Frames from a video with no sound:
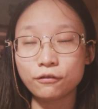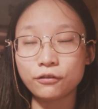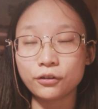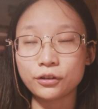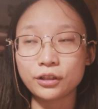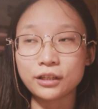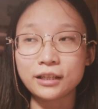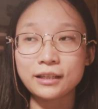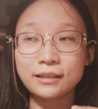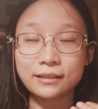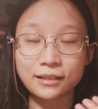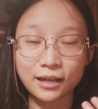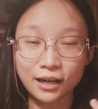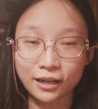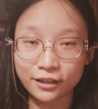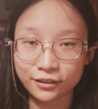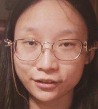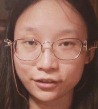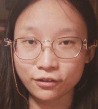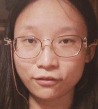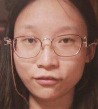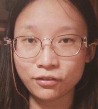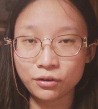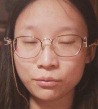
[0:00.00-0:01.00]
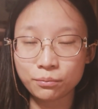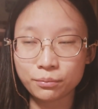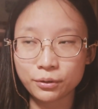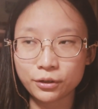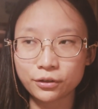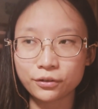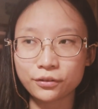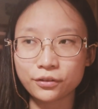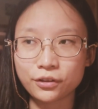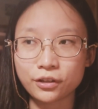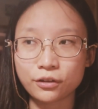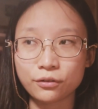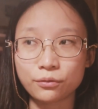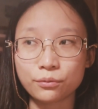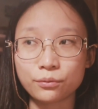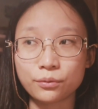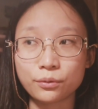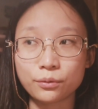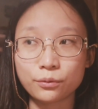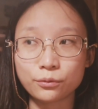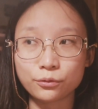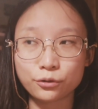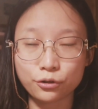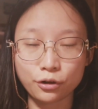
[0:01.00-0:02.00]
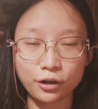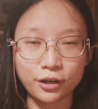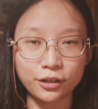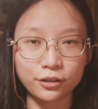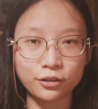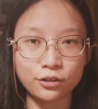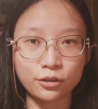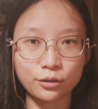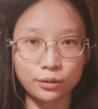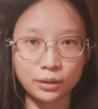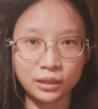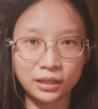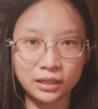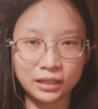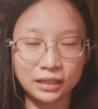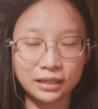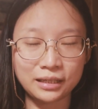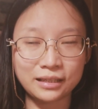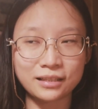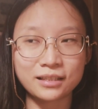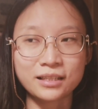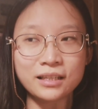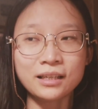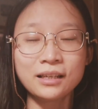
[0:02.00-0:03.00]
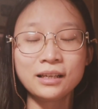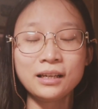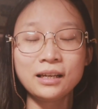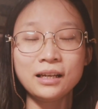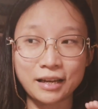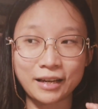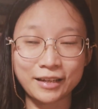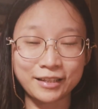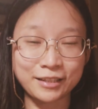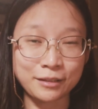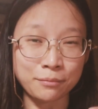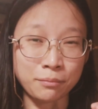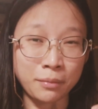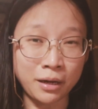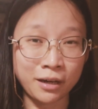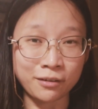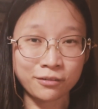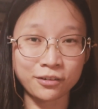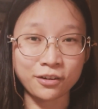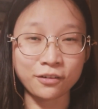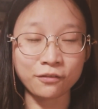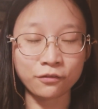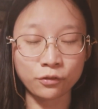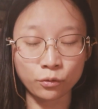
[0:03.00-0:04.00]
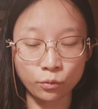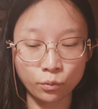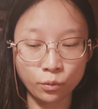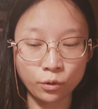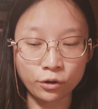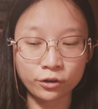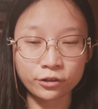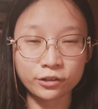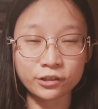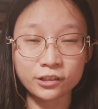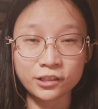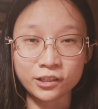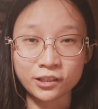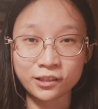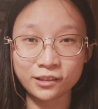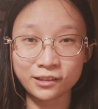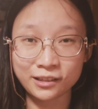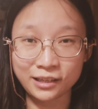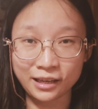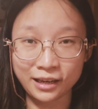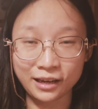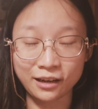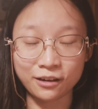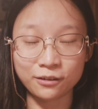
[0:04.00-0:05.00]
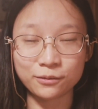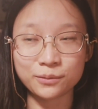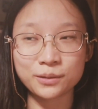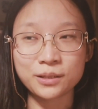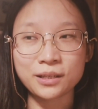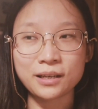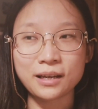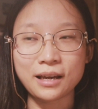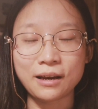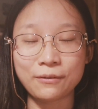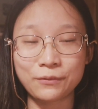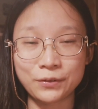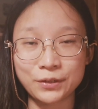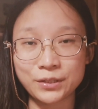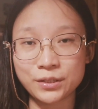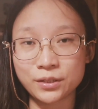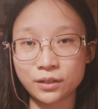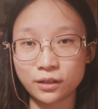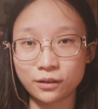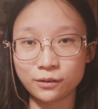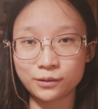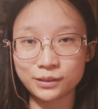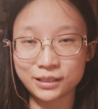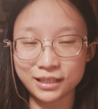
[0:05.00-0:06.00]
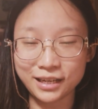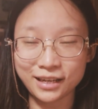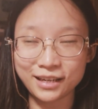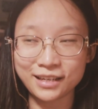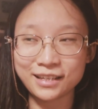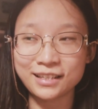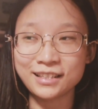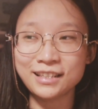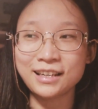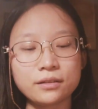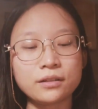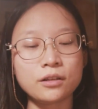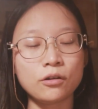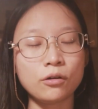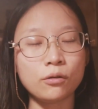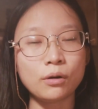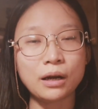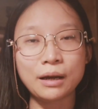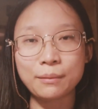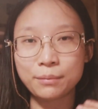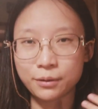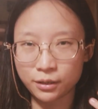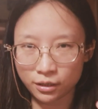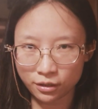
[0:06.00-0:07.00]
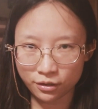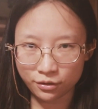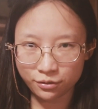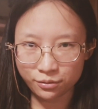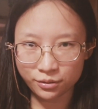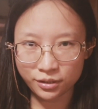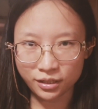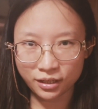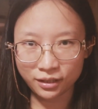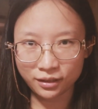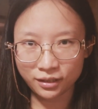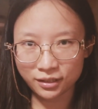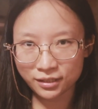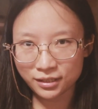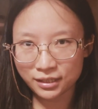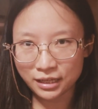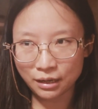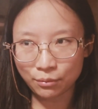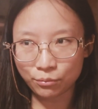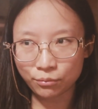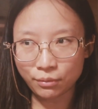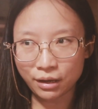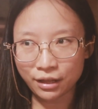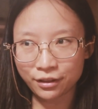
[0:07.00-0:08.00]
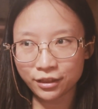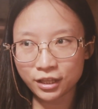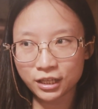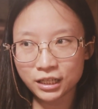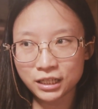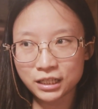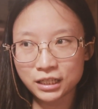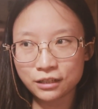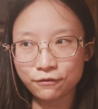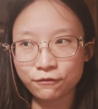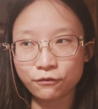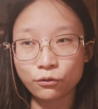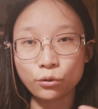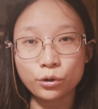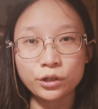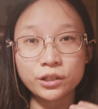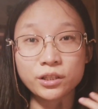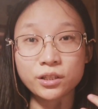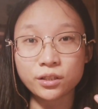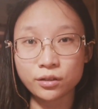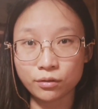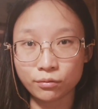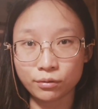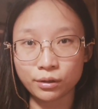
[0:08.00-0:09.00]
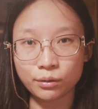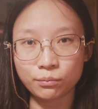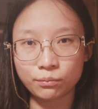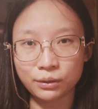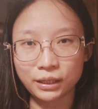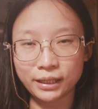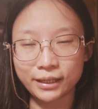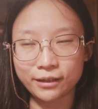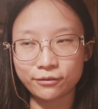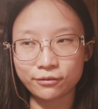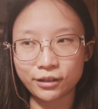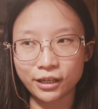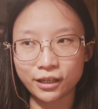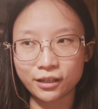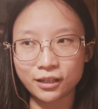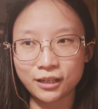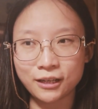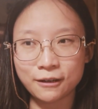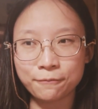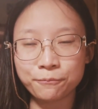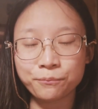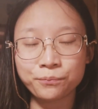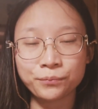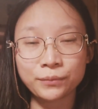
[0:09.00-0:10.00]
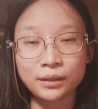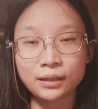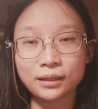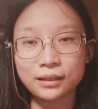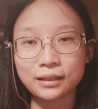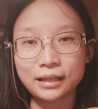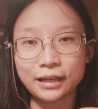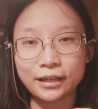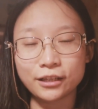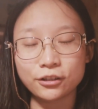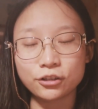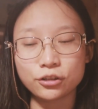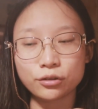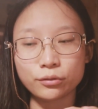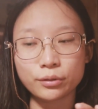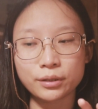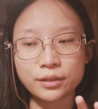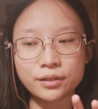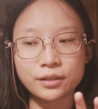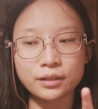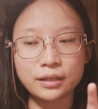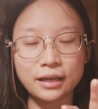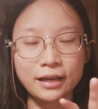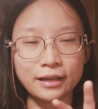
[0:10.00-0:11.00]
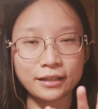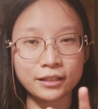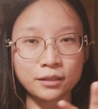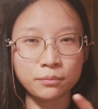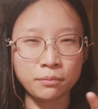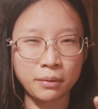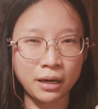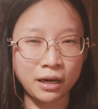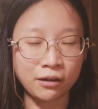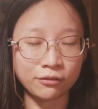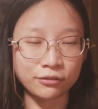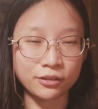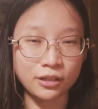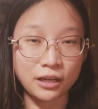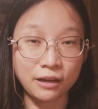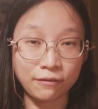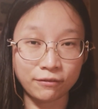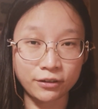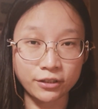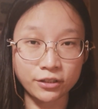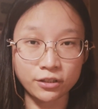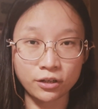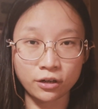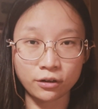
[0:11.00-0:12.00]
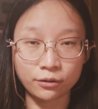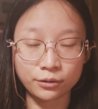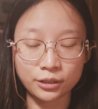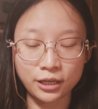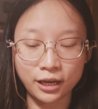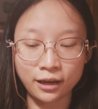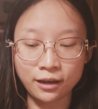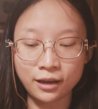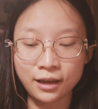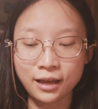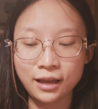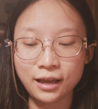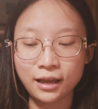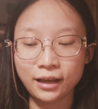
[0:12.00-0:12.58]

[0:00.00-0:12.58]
for the entire November, they're trying to hit X amount of a word count every single day. So I've been using the same method for screenplay writing, like doing X amount every single day.